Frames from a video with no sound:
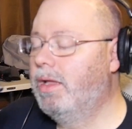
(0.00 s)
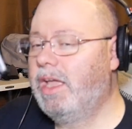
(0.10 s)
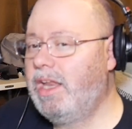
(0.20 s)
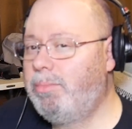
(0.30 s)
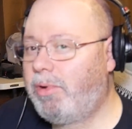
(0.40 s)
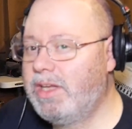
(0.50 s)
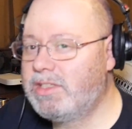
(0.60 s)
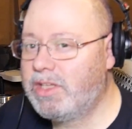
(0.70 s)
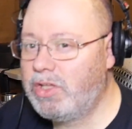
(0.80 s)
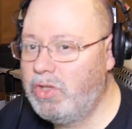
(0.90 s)
Any
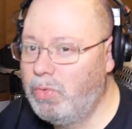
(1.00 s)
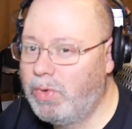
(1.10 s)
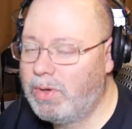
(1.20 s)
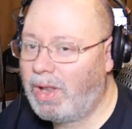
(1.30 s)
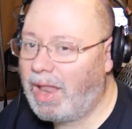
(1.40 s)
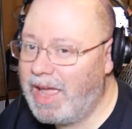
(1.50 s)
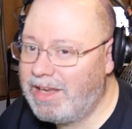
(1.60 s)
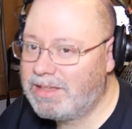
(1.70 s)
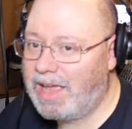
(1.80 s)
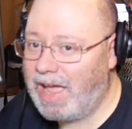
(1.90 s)
place that you would
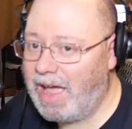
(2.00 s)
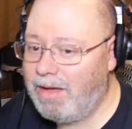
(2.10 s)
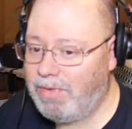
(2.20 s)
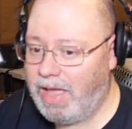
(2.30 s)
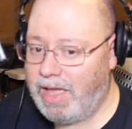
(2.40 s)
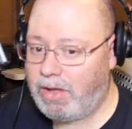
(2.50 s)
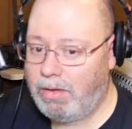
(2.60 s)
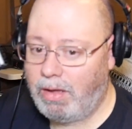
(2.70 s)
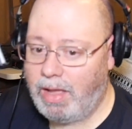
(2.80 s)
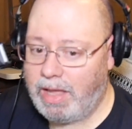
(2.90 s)
like to have a
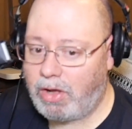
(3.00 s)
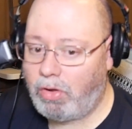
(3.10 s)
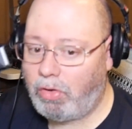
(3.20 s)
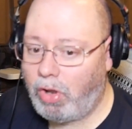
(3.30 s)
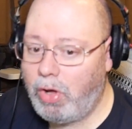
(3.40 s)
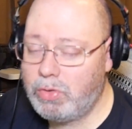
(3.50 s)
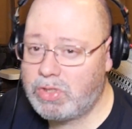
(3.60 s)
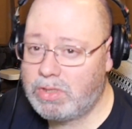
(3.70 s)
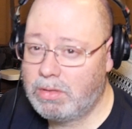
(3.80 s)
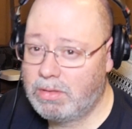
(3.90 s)

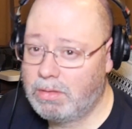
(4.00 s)
close